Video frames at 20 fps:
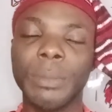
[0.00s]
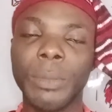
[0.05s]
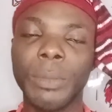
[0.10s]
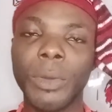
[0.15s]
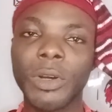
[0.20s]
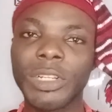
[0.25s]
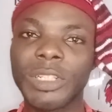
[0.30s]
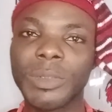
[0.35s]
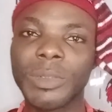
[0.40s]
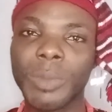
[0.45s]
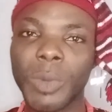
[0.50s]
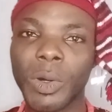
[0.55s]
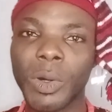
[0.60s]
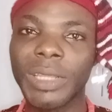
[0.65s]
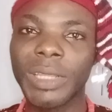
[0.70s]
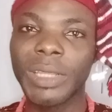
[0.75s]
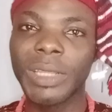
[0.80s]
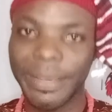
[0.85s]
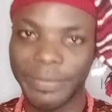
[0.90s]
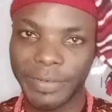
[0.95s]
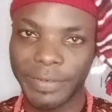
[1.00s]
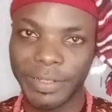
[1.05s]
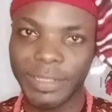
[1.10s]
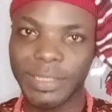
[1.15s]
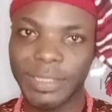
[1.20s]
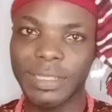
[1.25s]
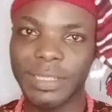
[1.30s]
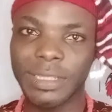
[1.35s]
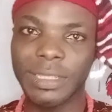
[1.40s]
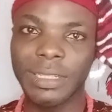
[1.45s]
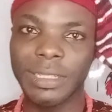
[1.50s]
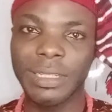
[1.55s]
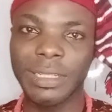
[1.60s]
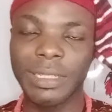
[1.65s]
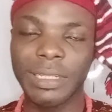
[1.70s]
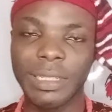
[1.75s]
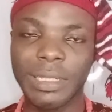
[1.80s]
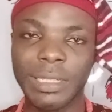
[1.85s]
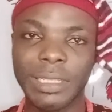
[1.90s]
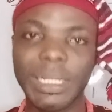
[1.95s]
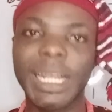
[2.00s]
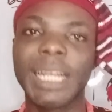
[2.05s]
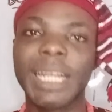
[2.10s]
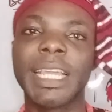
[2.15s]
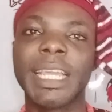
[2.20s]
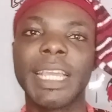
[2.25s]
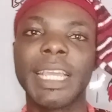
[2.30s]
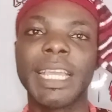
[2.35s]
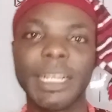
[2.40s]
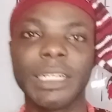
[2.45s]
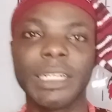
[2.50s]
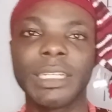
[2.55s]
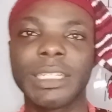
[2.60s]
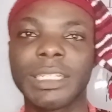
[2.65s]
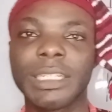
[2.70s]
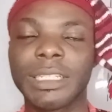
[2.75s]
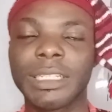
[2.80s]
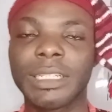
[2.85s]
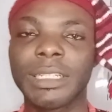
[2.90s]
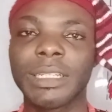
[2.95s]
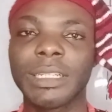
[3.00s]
much more diverse than English.